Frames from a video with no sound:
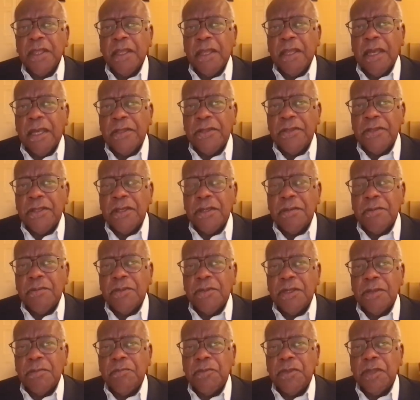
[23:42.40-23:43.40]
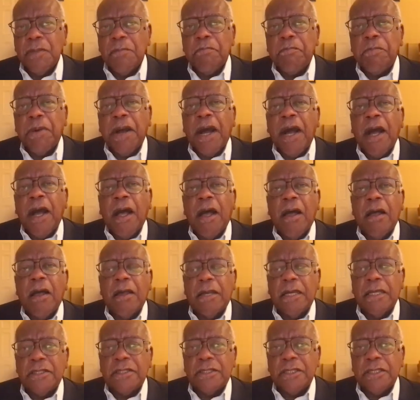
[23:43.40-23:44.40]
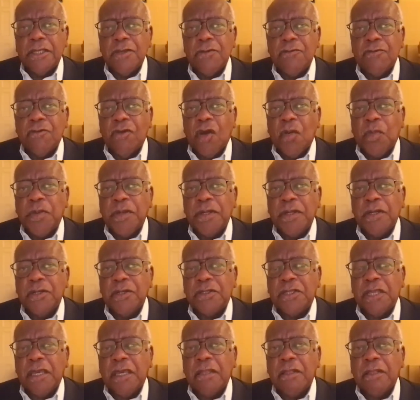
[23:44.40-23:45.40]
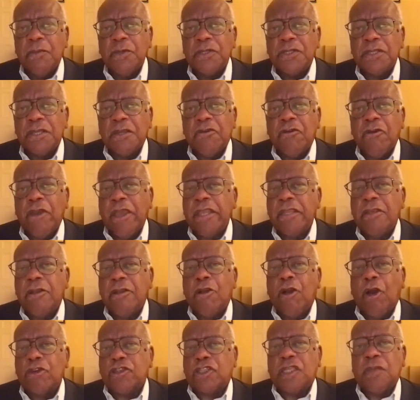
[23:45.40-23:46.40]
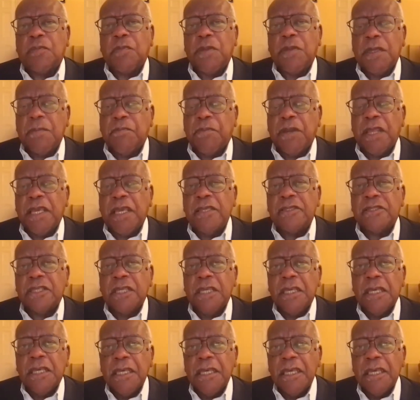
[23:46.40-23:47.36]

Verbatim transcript: And the bar at the Europa Hotel was a great gossipy place,